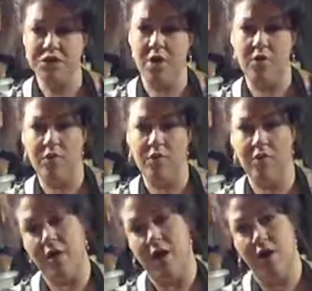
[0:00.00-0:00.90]
So
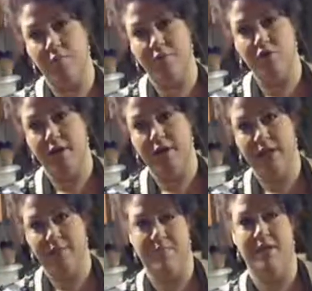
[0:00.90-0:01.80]
I hope you
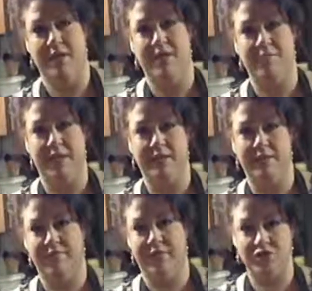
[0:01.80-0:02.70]
join me in my
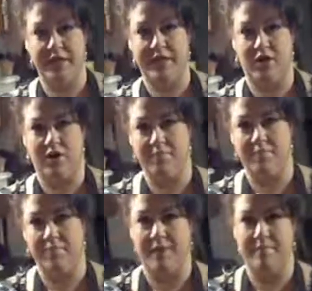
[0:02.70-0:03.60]
little adventure
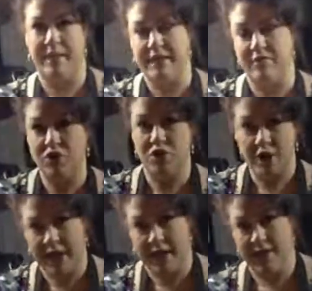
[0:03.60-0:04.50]
here in my medieval
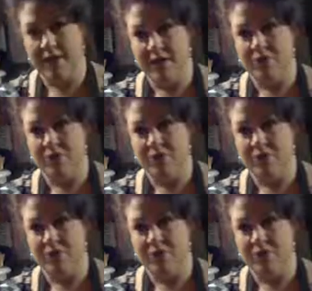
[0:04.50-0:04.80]
turkey.